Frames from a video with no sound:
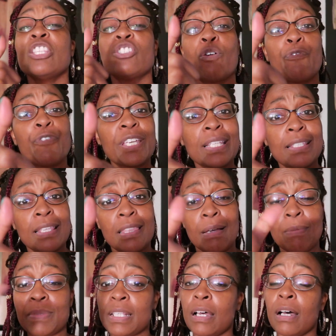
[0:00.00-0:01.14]
Don't forget to
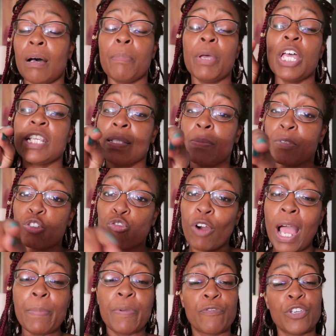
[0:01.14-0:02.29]
thumbs up,
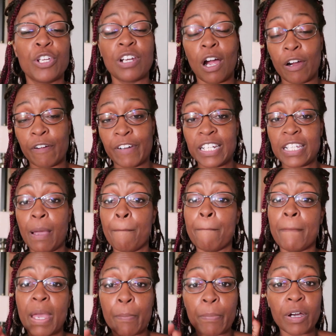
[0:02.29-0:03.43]
subscribe if you're not already a
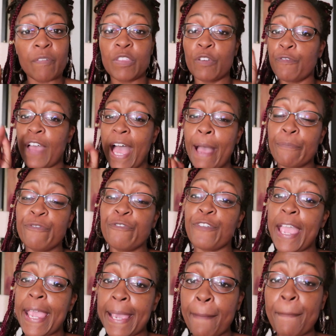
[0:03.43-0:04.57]
member of the Fab
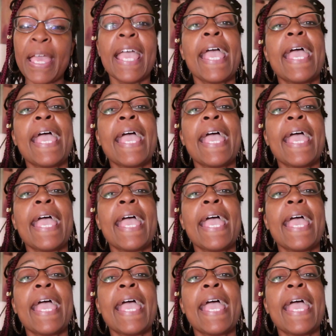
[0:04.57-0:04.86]
Fam,